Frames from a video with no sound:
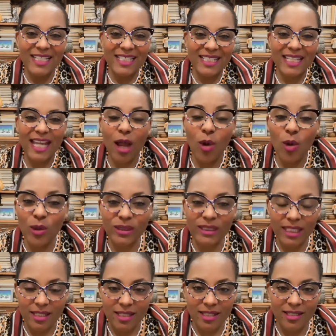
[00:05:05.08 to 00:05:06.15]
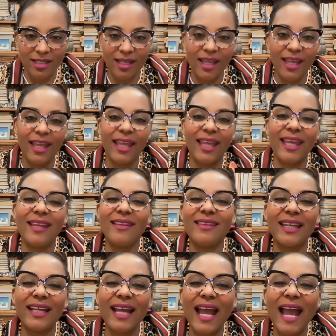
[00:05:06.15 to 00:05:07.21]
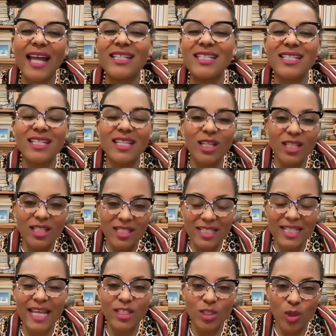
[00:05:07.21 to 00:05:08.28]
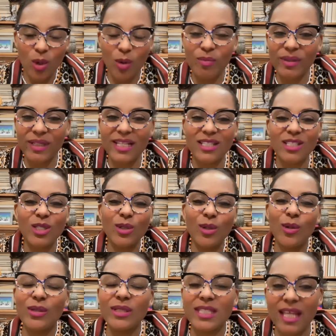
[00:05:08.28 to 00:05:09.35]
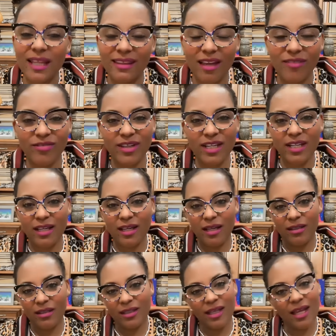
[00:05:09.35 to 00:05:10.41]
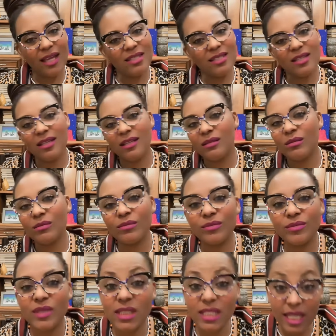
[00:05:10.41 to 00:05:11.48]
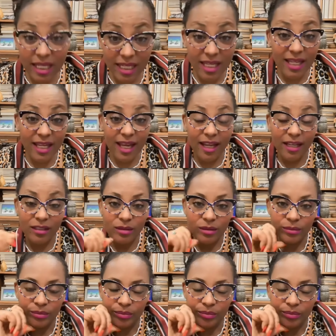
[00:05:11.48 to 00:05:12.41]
shareholders in the country/corporation called South Africa. Guys in? Sizenkingen.